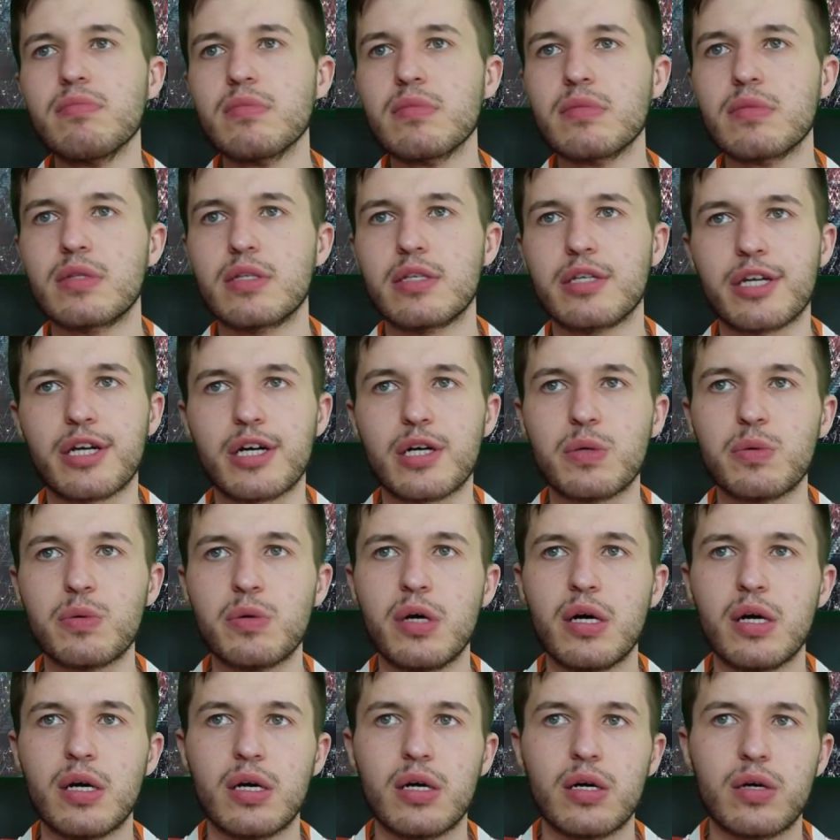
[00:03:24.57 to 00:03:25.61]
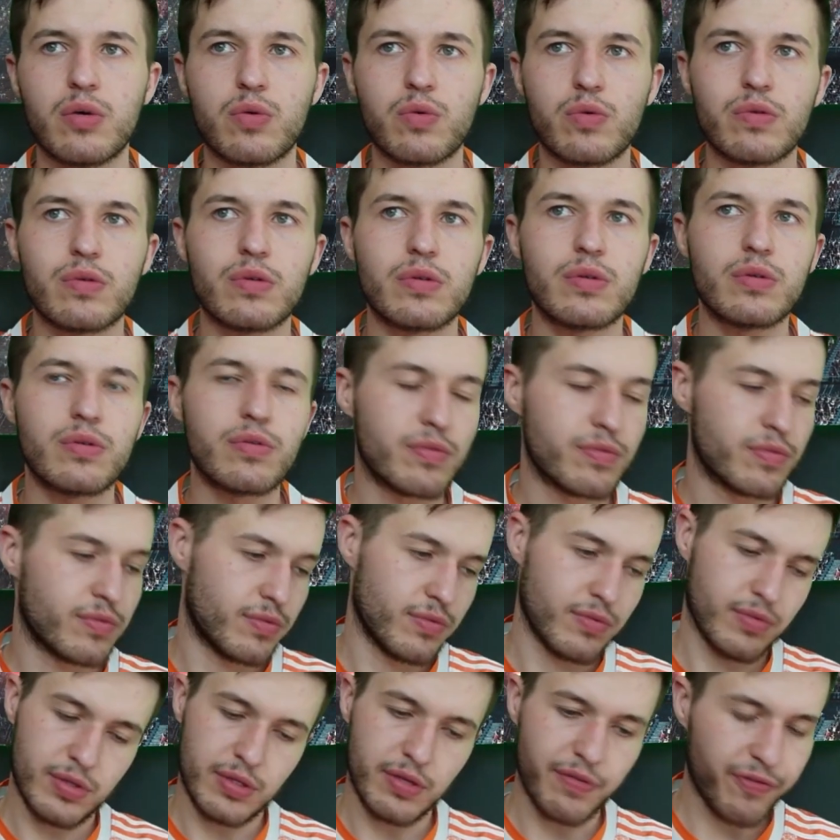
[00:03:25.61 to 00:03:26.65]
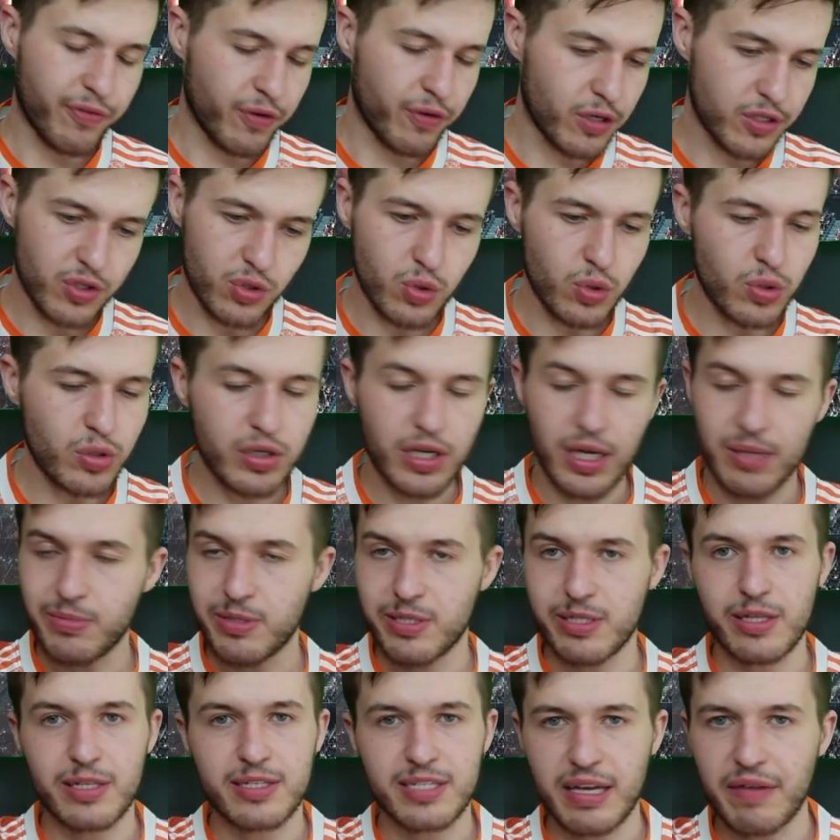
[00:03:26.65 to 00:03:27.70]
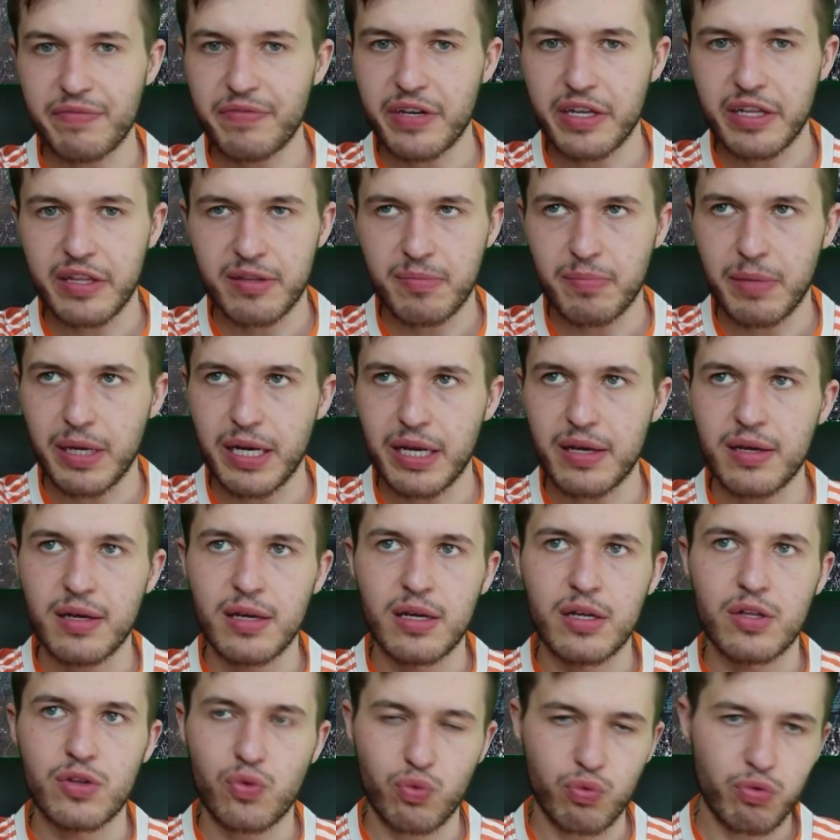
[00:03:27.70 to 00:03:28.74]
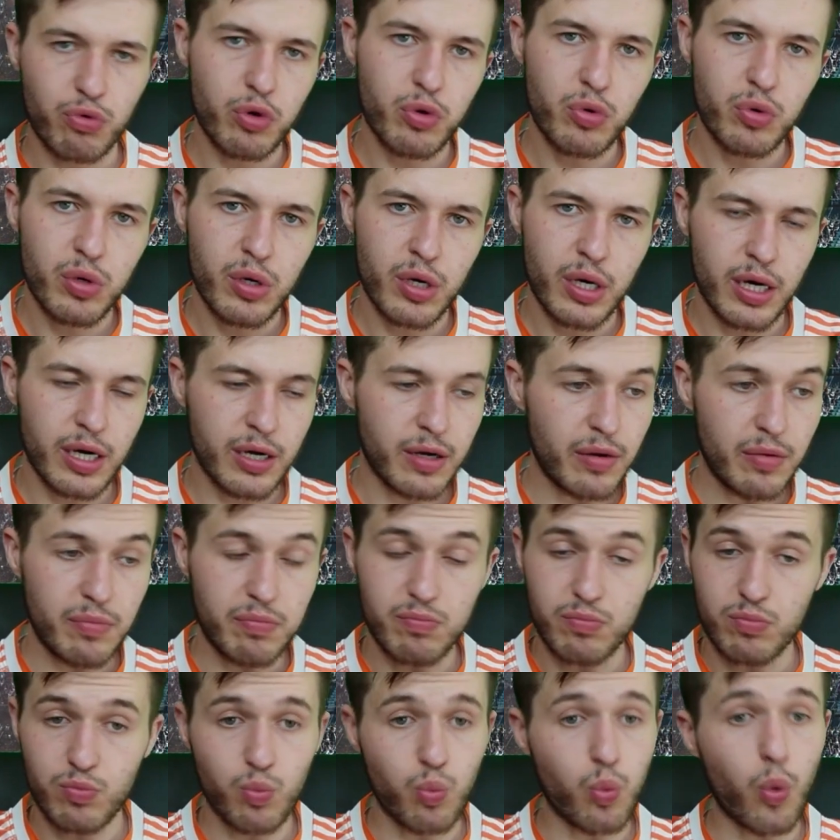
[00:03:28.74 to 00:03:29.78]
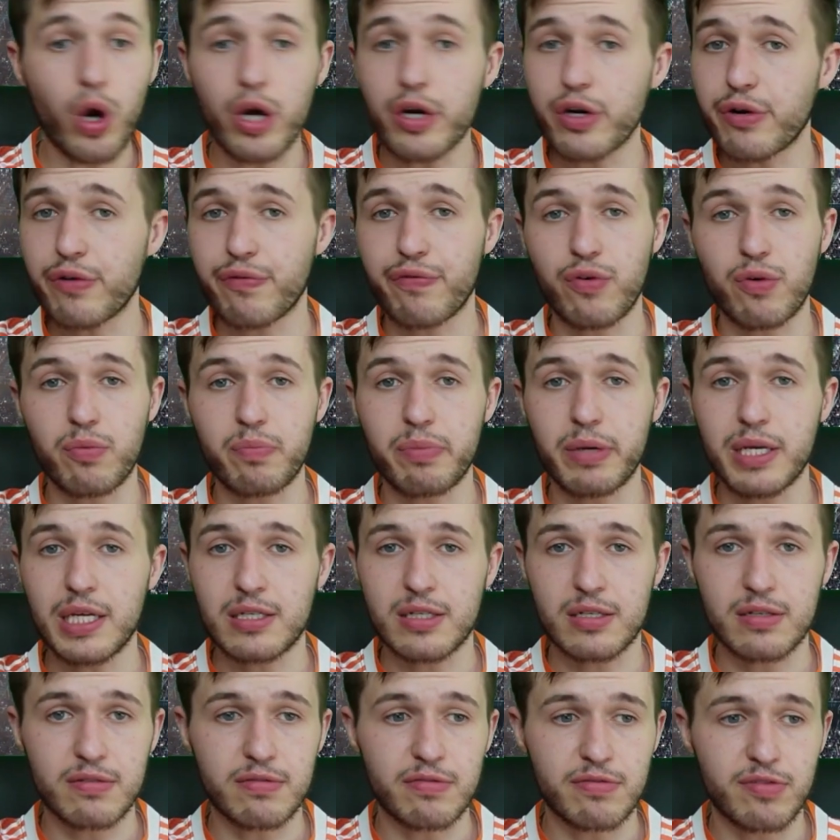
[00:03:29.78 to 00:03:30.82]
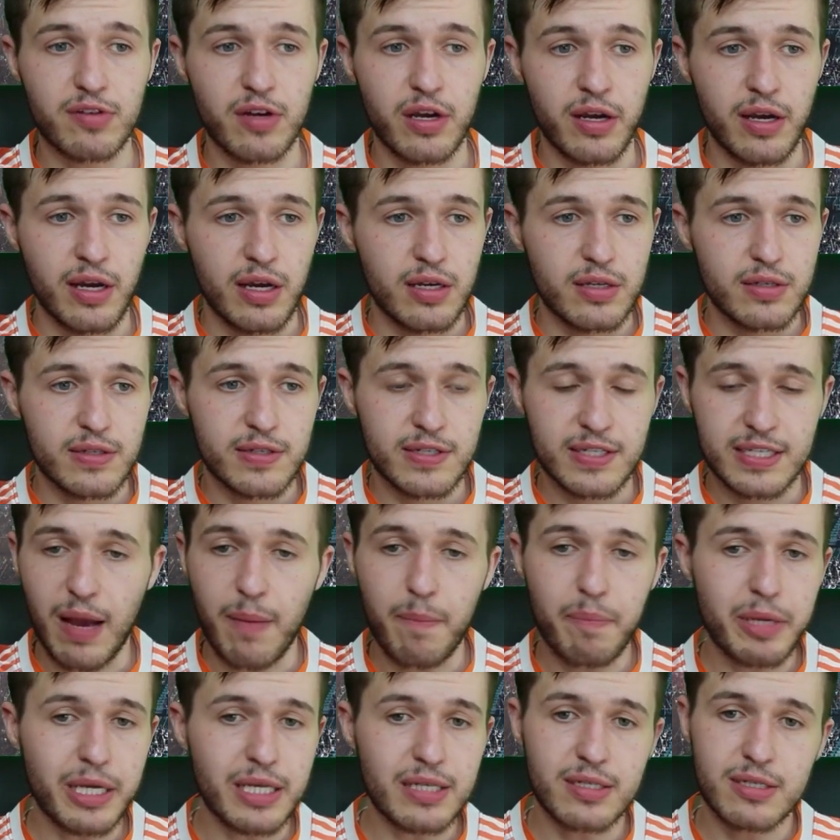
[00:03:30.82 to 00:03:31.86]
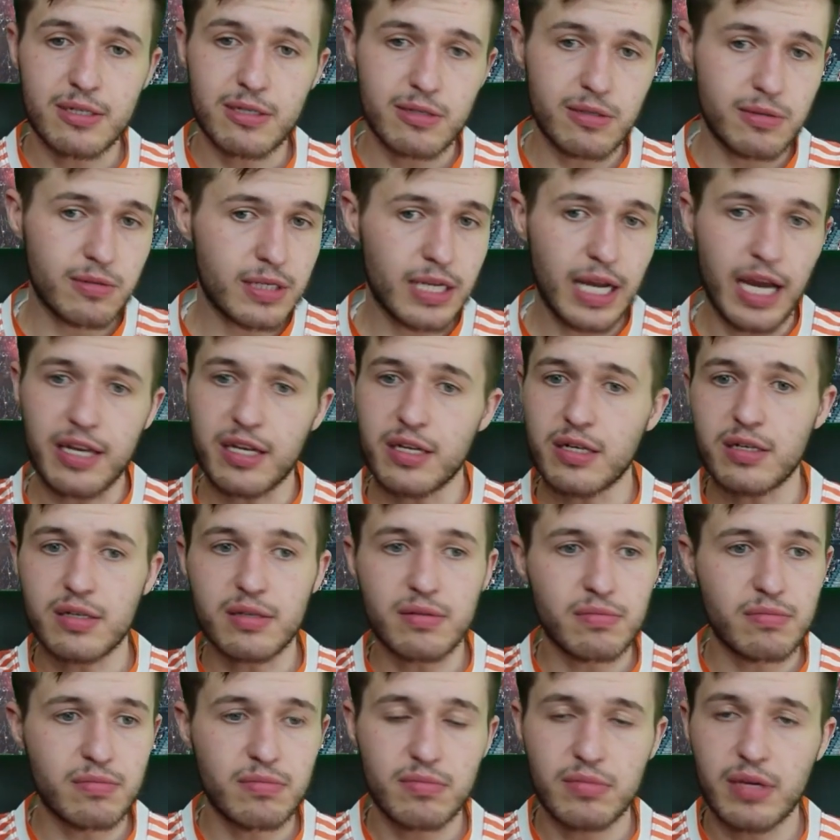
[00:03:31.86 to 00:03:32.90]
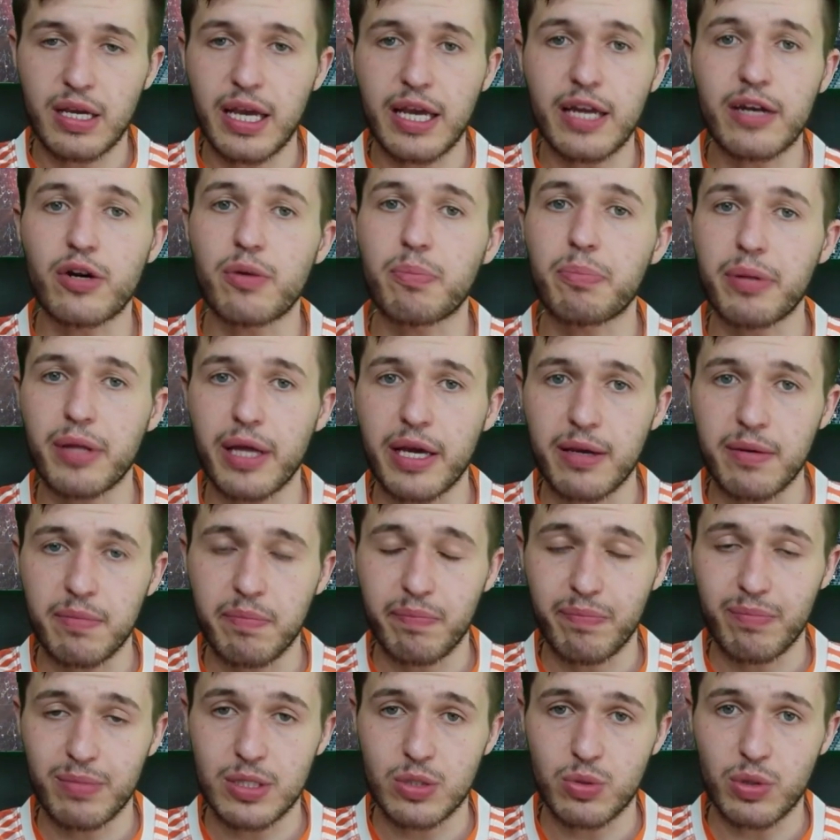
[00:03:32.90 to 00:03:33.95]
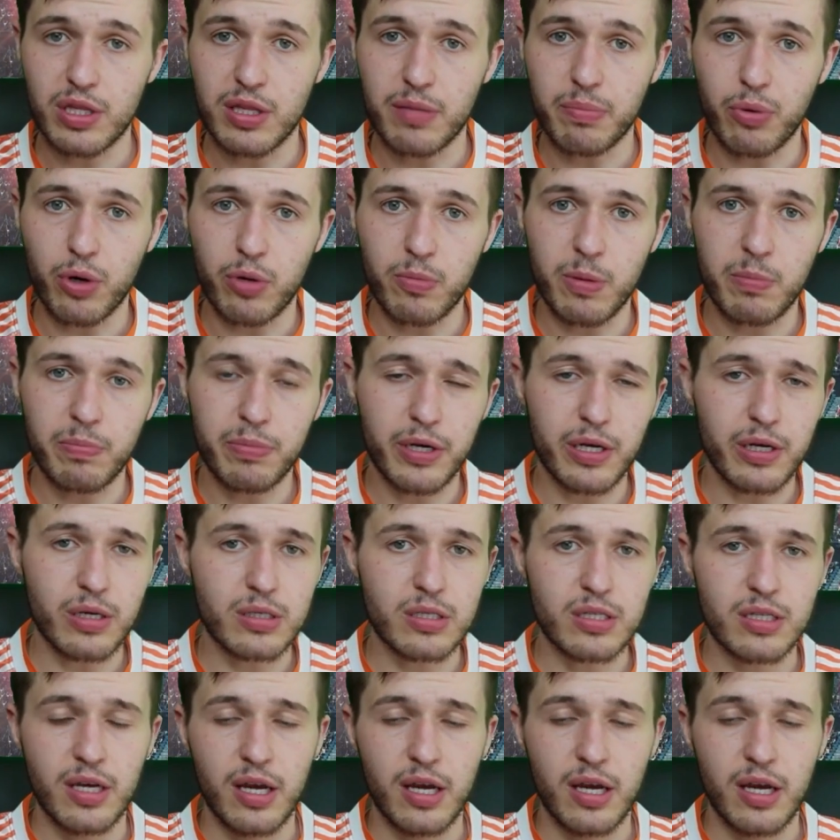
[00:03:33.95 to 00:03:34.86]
the first goal comes in the 70th minute through a wonderful piece of set piece kind of interplay between the Bournemouth players.